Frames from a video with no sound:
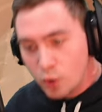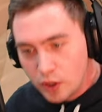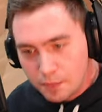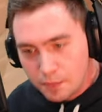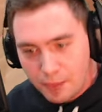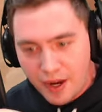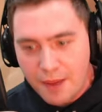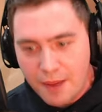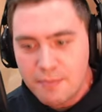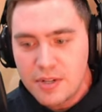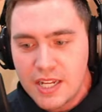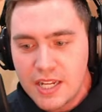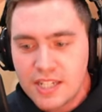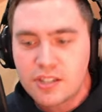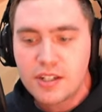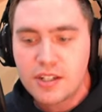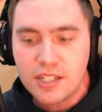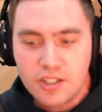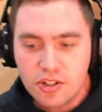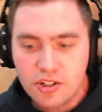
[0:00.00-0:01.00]
but I'm. It's
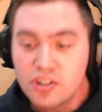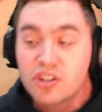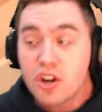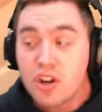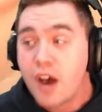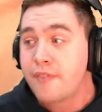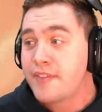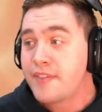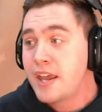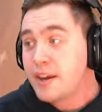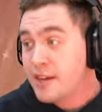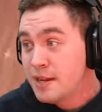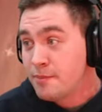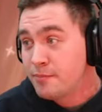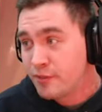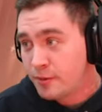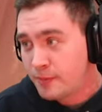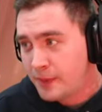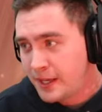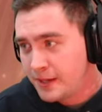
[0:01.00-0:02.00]
it's just not that deep
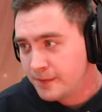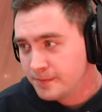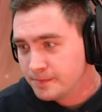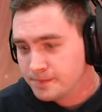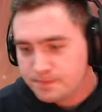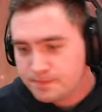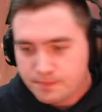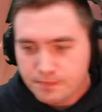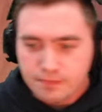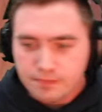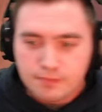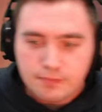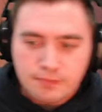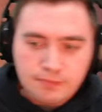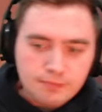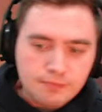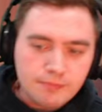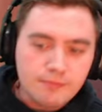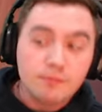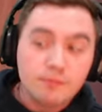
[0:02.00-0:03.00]
for me.
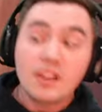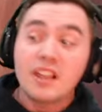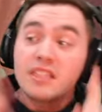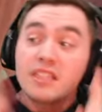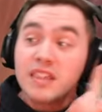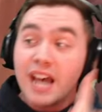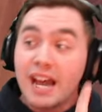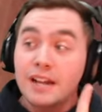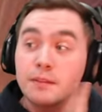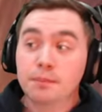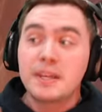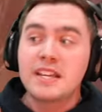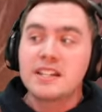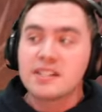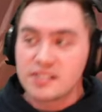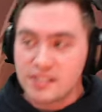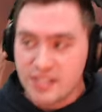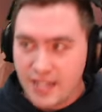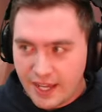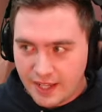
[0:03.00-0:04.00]
That being
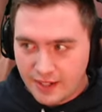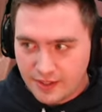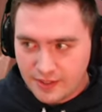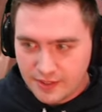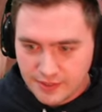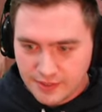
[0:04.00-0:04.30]
said,